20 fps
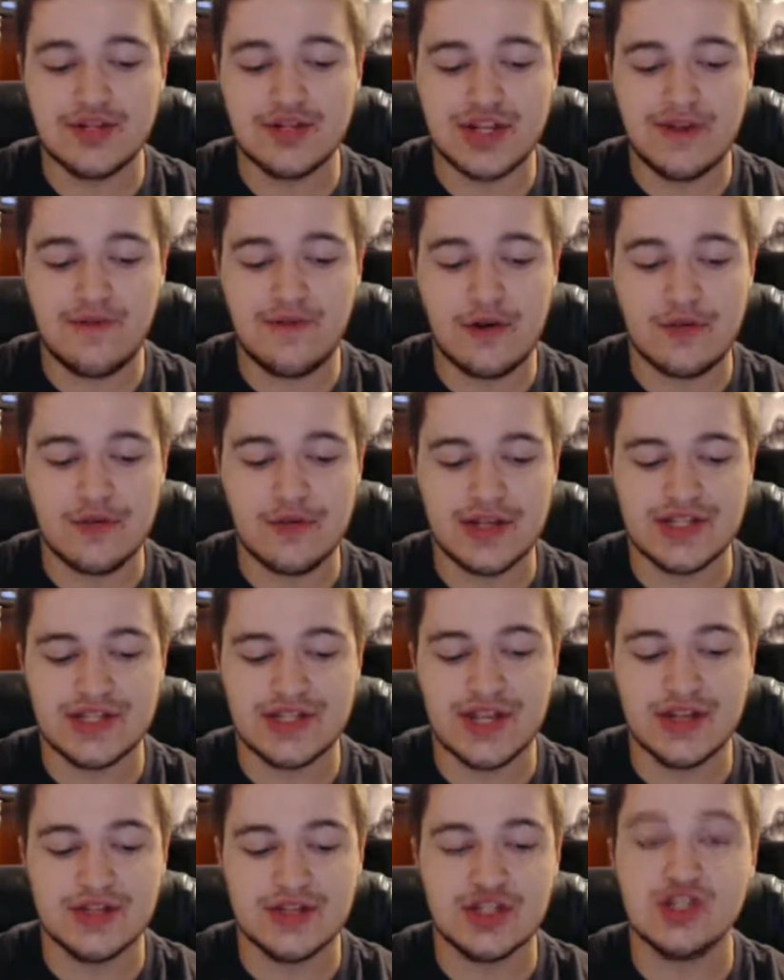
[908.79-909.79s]
She verbally
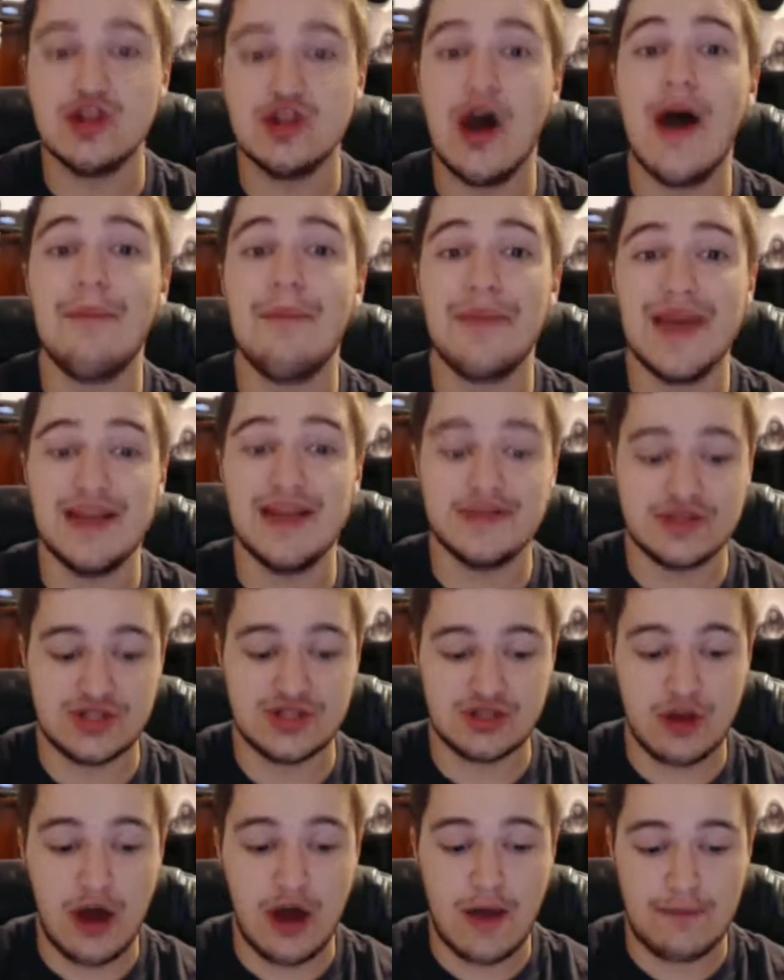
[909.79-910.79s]
said, "Stop it,
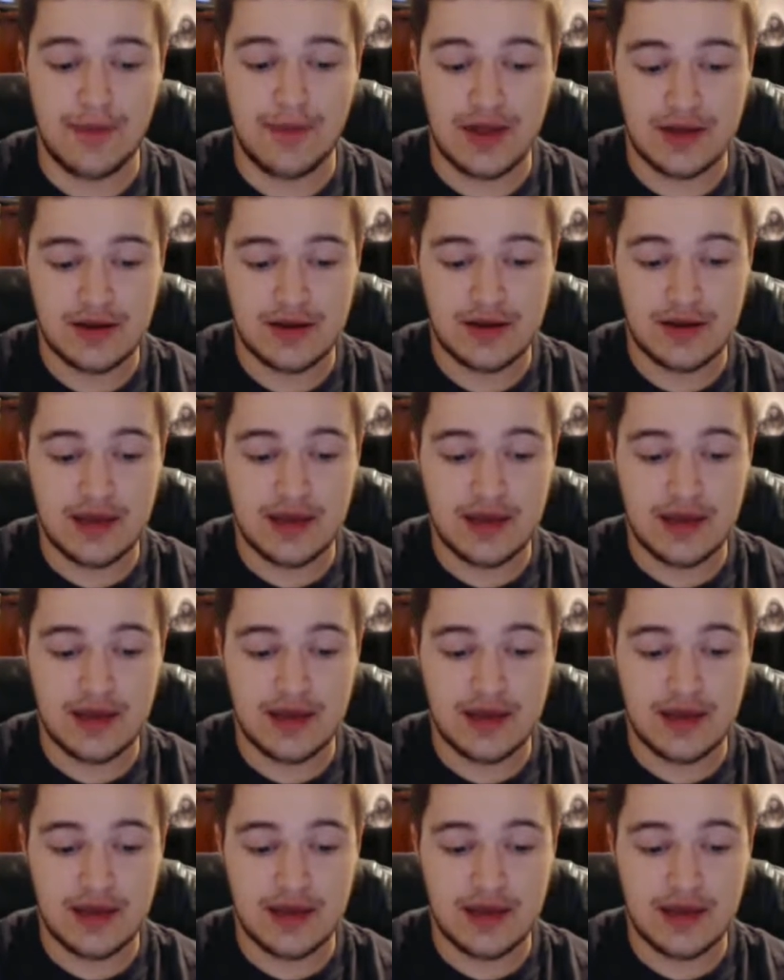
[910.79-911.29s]
stop it."